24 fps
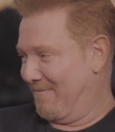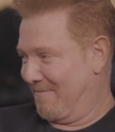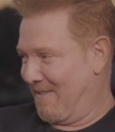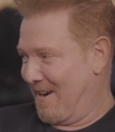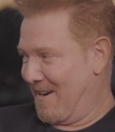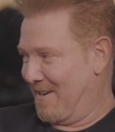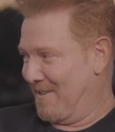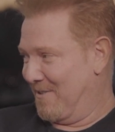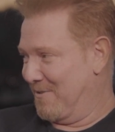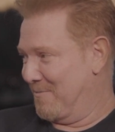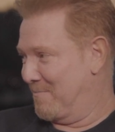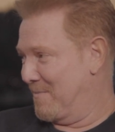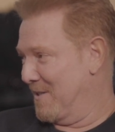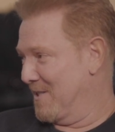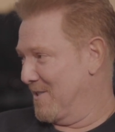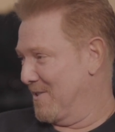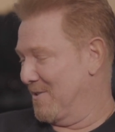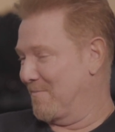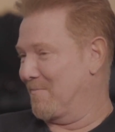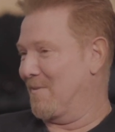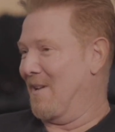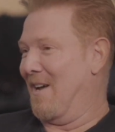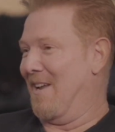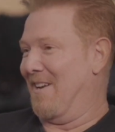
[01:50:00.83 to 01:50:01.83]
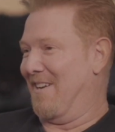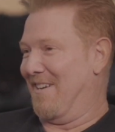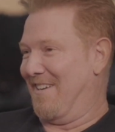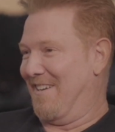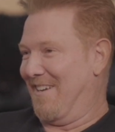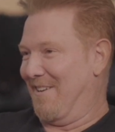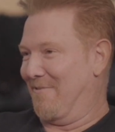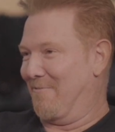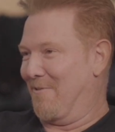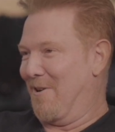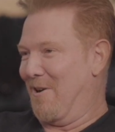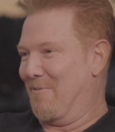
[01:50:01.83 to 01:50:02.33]
writing his business plan, and he
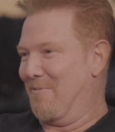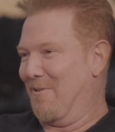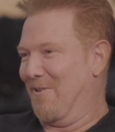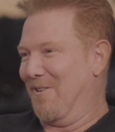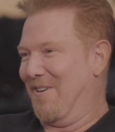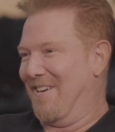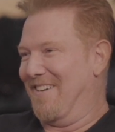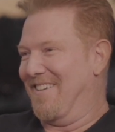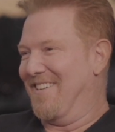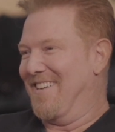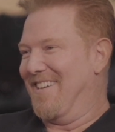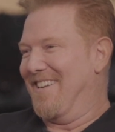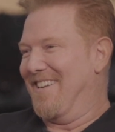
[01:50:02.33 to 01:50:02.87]
had Wahlberg, and